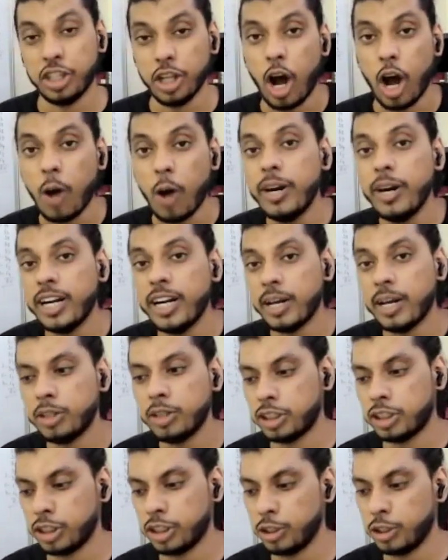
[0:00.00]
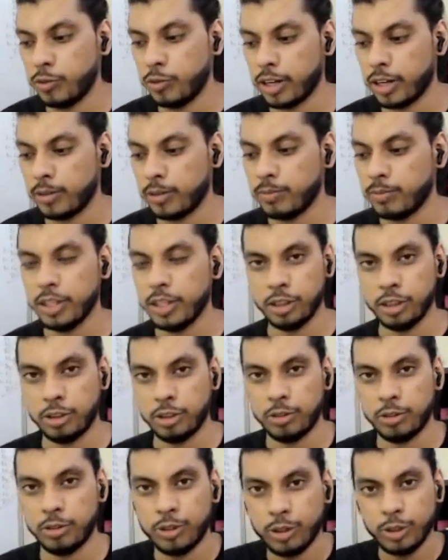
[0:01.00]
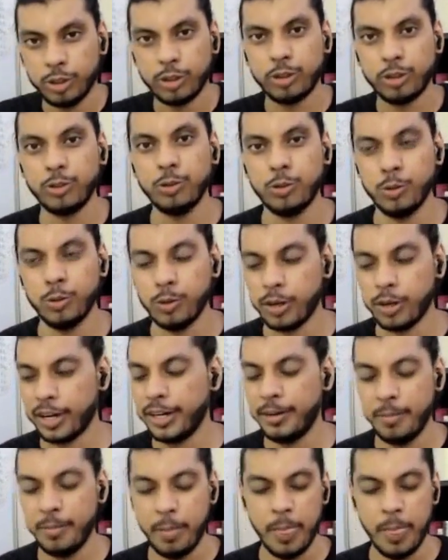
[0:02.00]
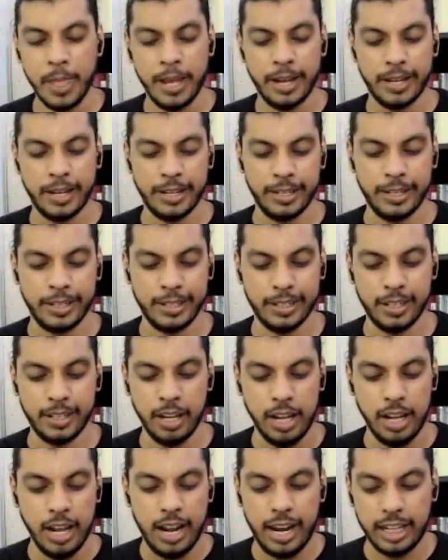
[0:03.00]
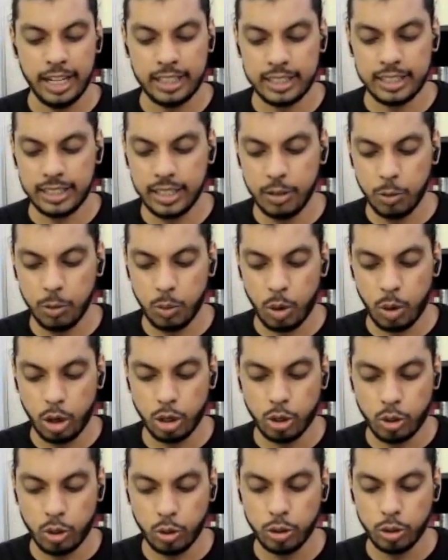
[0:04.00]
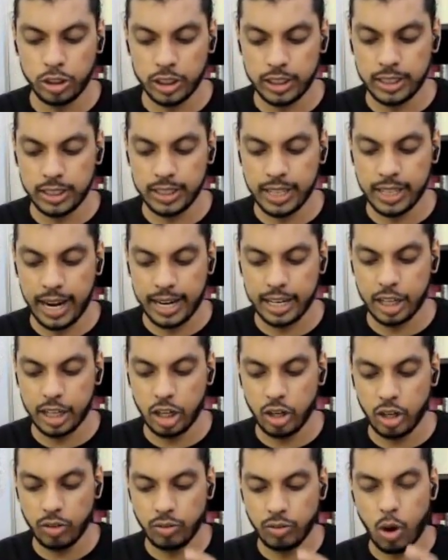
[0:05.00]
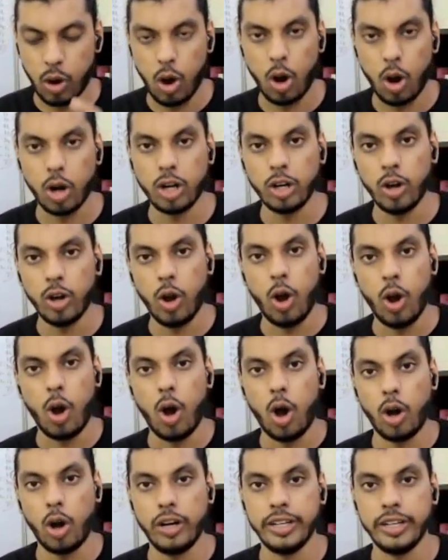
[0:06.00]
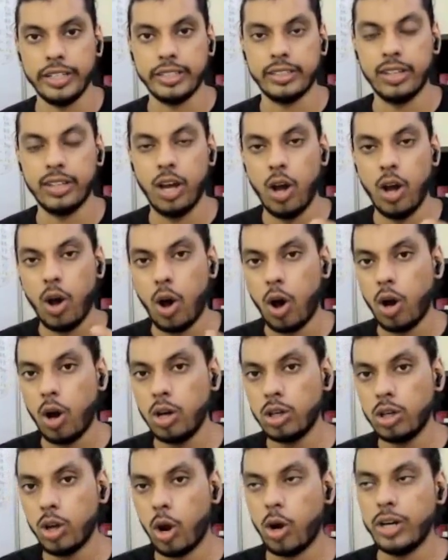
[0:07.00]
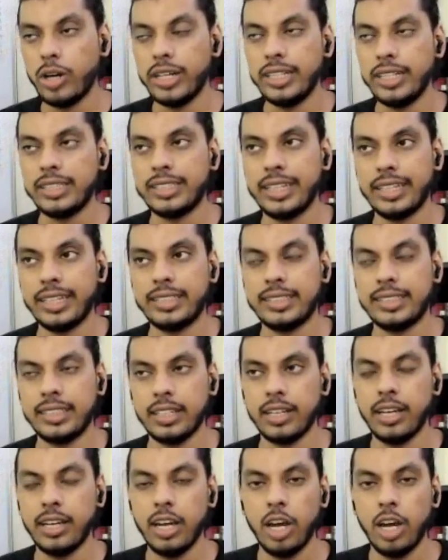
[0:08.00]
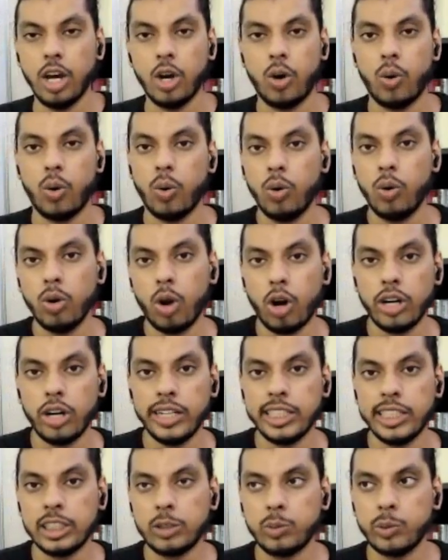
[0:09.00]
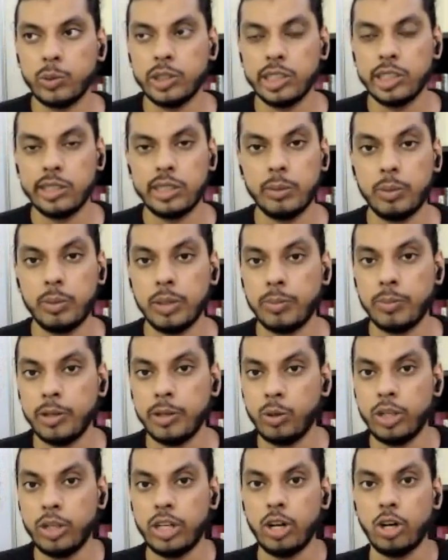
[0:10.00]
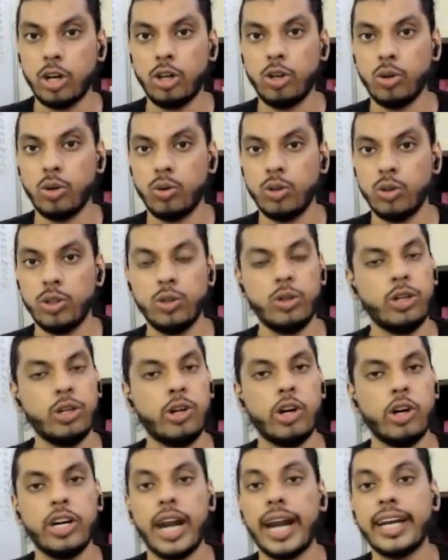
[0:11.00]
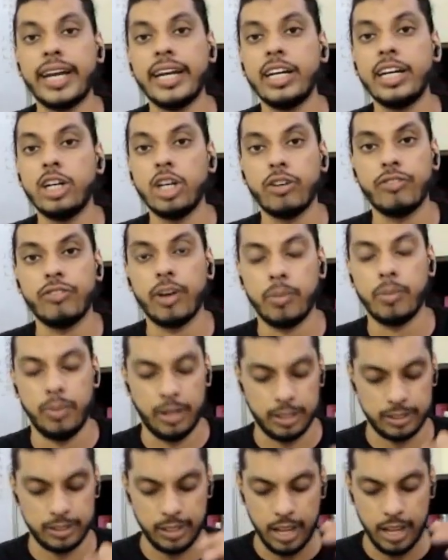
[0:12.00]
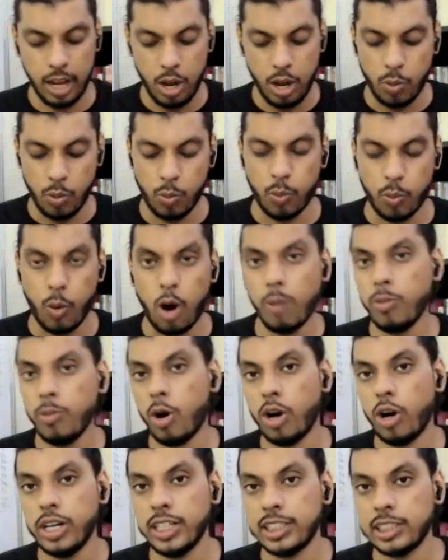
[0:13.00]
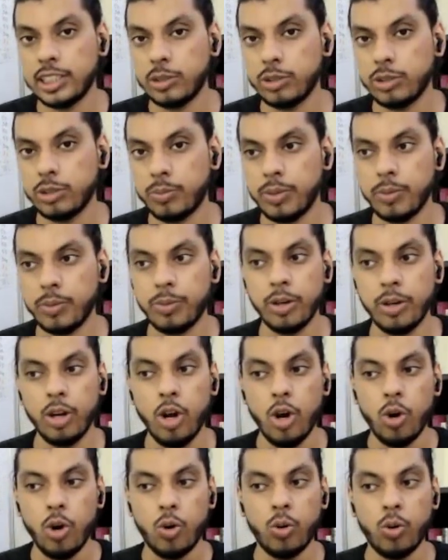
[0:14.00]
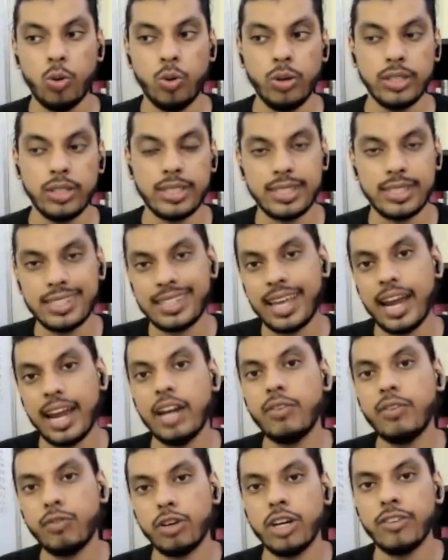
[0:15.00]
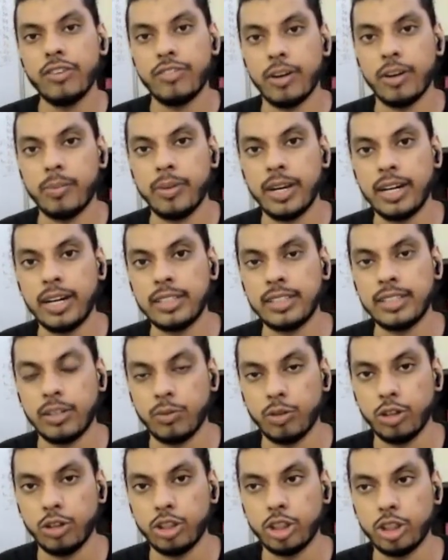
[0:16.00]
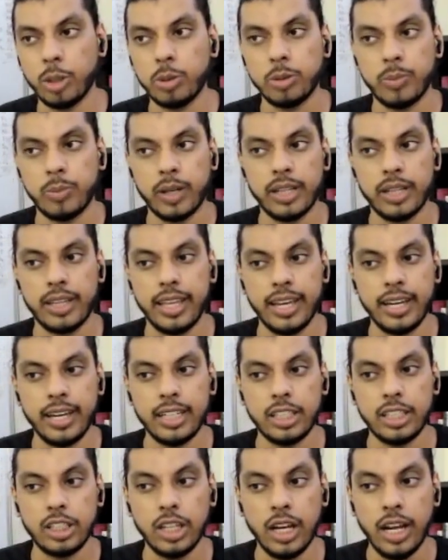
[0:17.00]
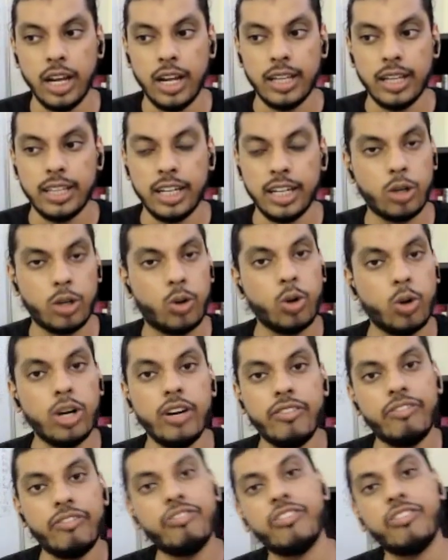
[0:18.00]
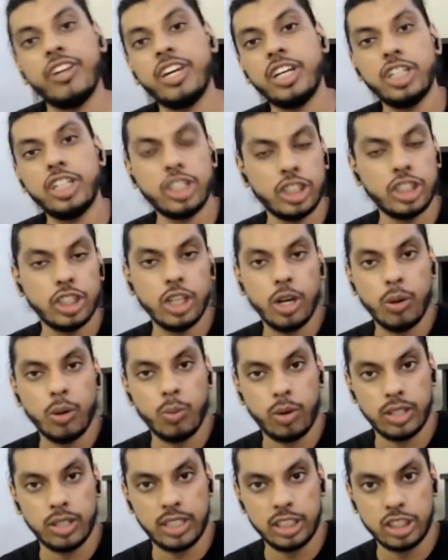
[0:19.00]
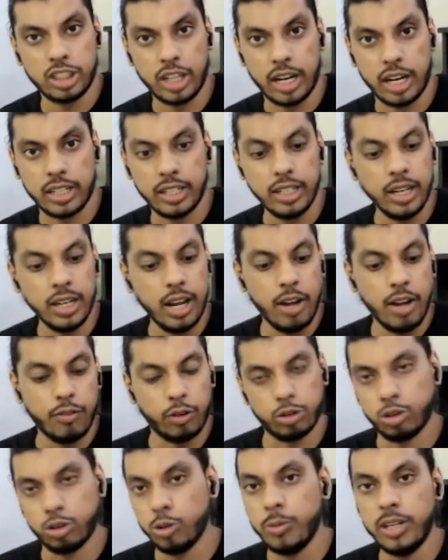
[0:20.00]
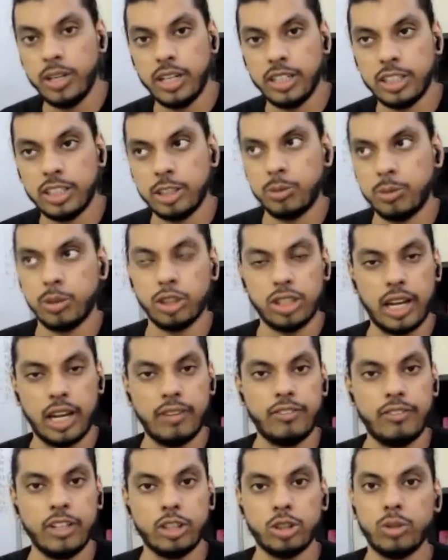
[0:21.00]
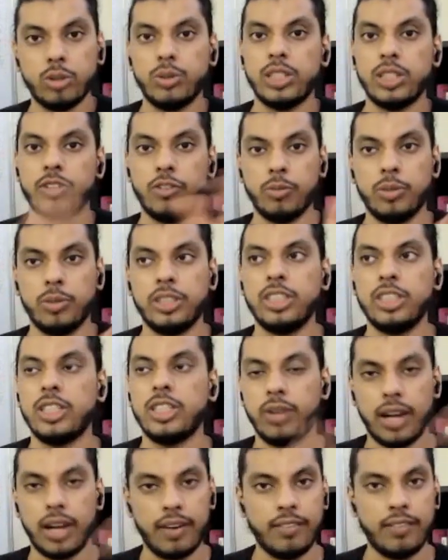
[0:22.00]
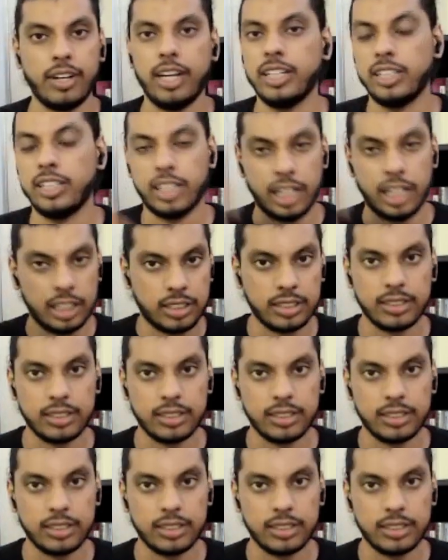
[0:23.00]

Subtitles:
How many times did I say you welcome? So cool, right? Let's see what goes in the category of hot audience. Hot audience, let's say cold audience were the people who did not know you, who did not attended your webinars. Warm audiences were the people who sat for your webinars and workshops, but they couldn't finish what they started for so many reasons, because life takes over. They were busy, they were having like kids